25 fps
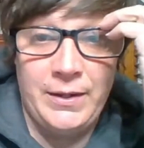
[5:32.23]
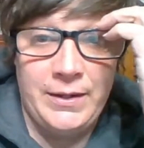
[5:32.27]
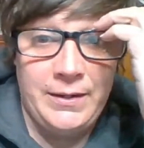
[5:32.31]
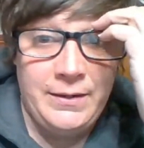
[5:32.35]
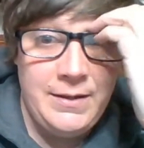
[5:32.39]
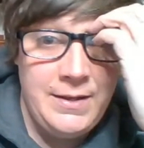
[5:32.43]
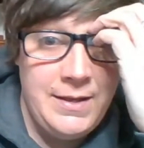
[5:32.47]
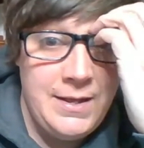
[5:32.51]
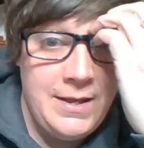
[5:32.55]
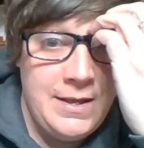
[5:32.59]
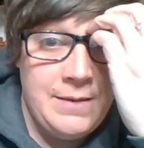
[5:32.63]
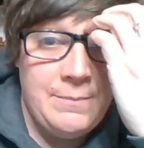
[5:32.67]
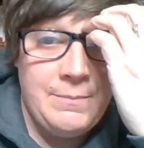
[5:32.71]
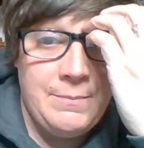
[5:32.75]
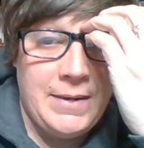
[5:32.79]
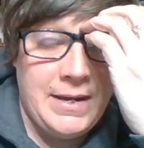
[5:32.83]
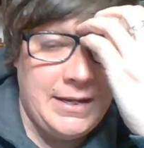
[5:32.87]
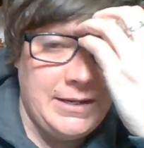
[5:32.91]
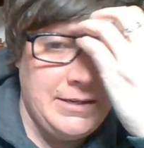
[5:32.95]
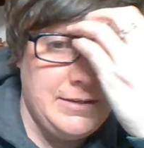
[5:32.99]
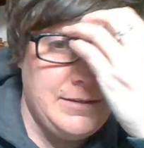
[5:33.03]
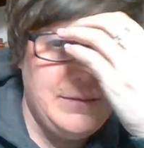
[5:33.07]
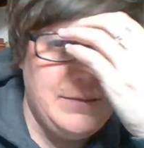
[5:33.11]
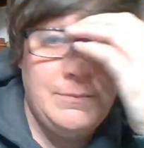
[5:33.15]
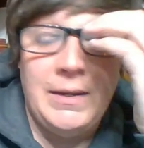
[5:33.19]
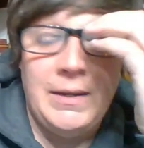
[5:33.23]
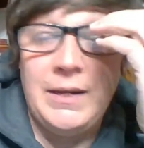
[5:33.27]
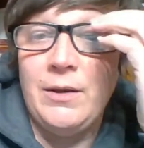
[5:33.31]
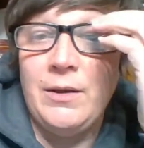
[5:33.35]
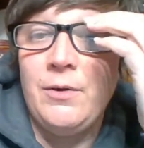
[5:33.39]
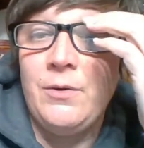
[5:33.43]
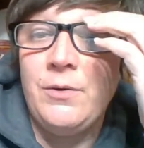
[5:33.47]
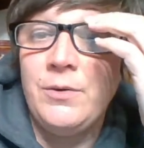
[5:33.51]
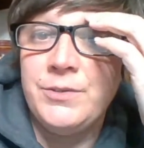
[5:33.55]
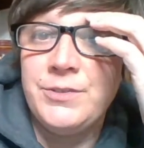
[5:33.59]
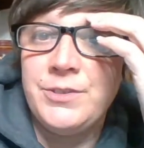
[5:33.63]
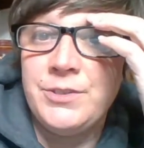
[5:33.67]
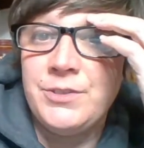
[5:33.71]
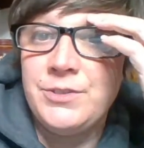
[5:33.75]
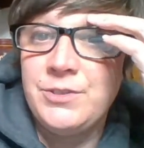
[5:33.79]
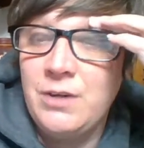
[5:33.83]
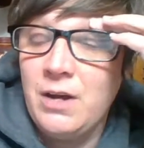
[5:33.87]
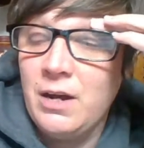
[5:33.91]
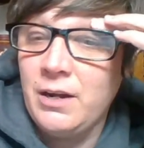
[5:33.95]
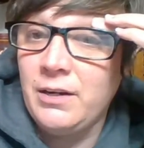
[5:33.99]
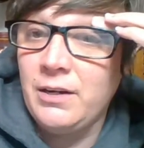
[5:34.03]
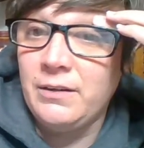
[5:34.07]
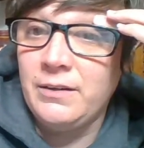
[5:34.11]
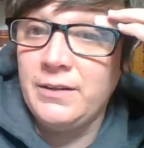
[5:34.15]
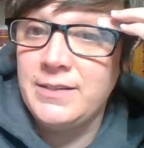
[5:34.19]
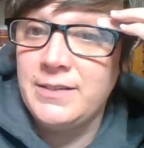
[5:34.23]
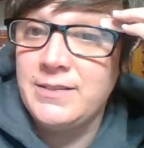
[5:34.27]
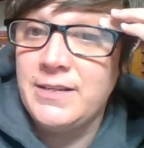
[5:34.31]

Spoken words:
And my older daughter